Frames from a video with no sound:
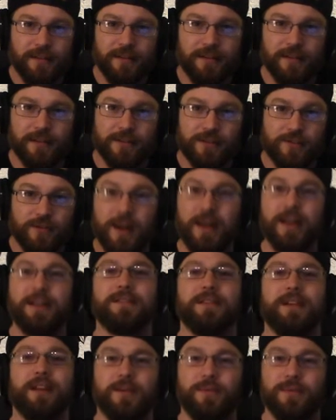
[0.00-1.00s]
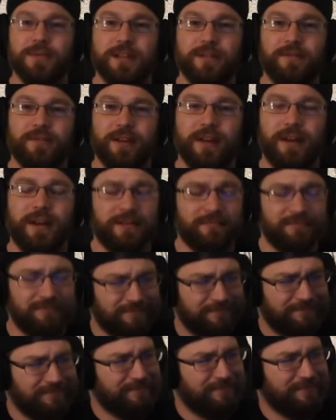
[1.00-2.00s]
The translator was even like,
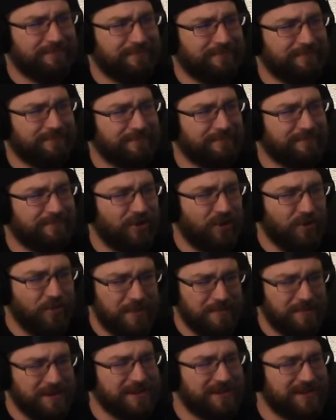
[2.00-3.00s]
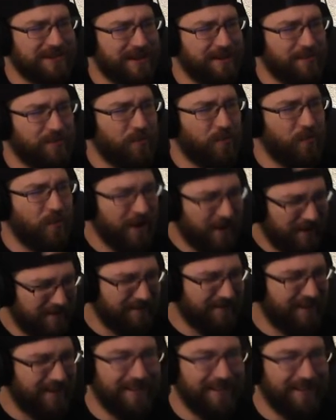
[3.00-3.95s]
"You want me to say what?"